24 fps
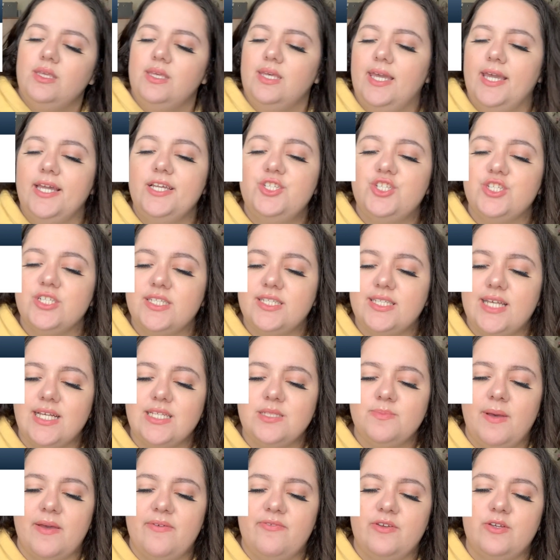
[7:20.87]
It just says
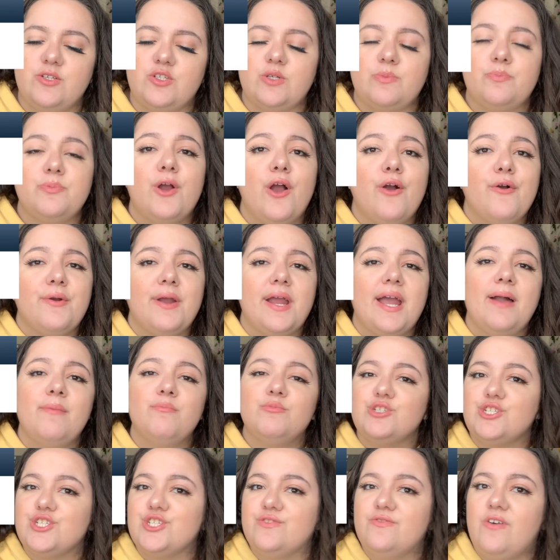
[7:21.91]
my future program,
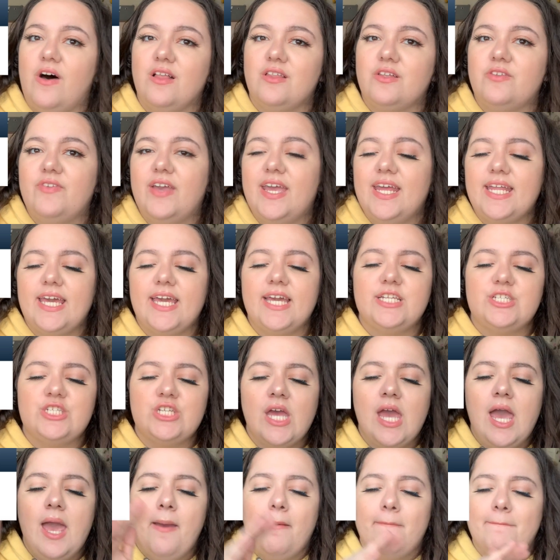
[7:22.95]
which is Fall Advantage.
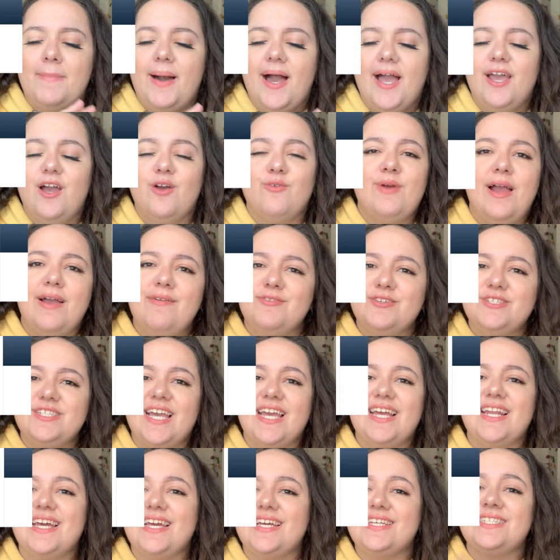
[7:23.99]
My arrival
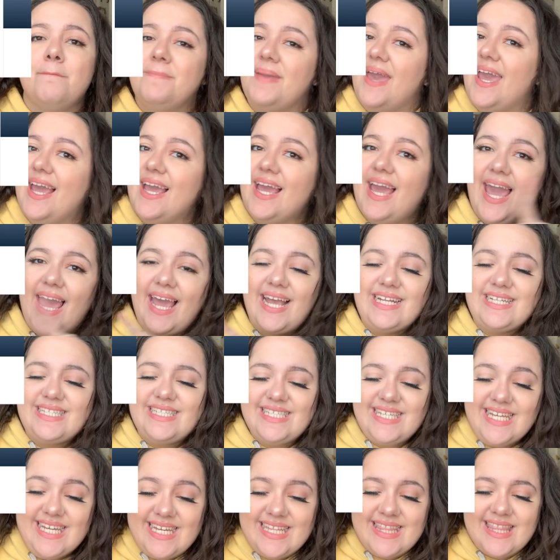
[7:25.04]
date is May
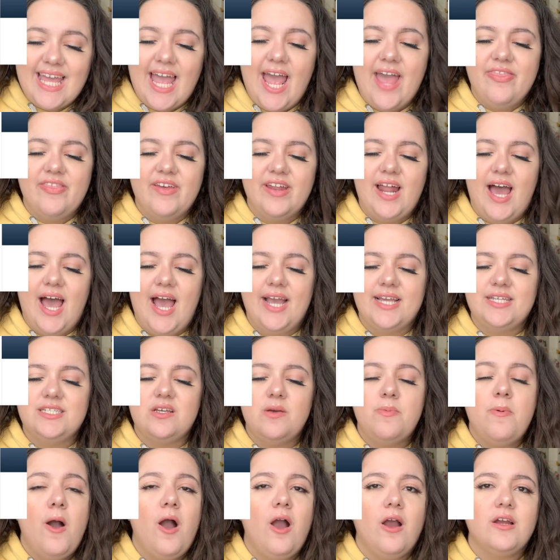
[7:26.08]
18th, and then I
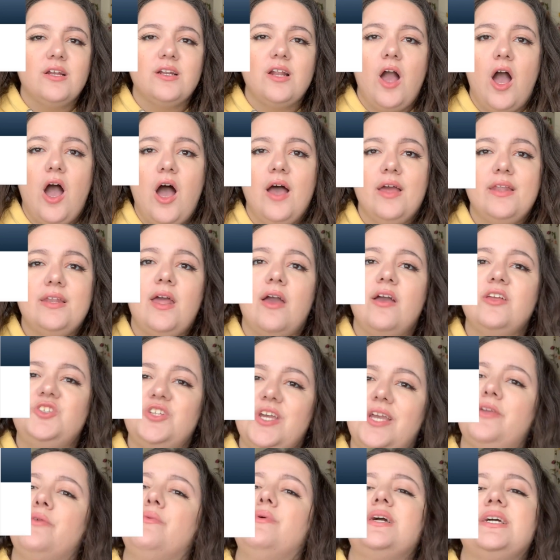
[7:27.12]
depart on
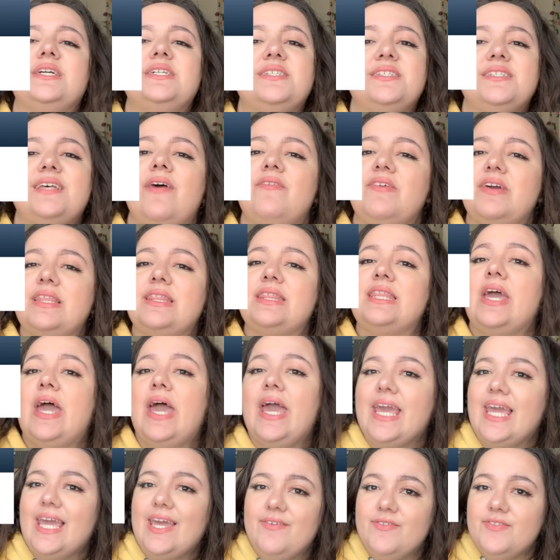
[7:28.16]
January 7th,
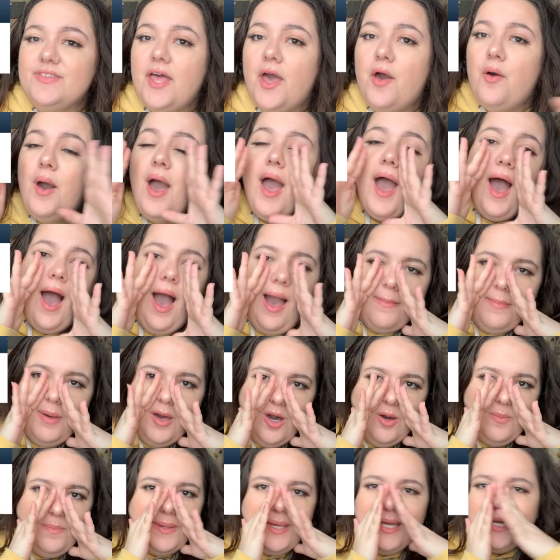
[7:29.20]
even though I'm
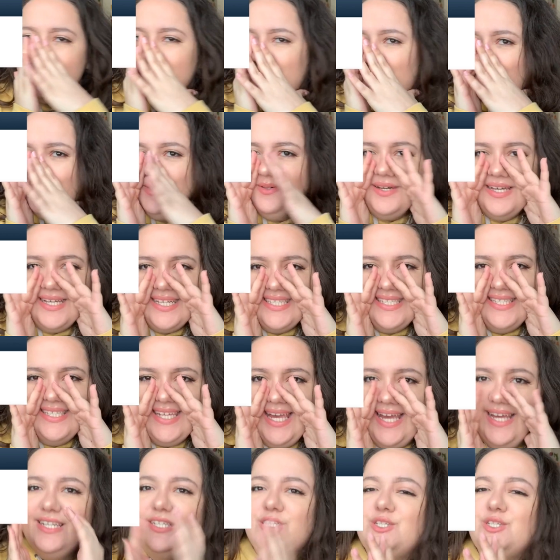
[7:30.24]
hoping to extend.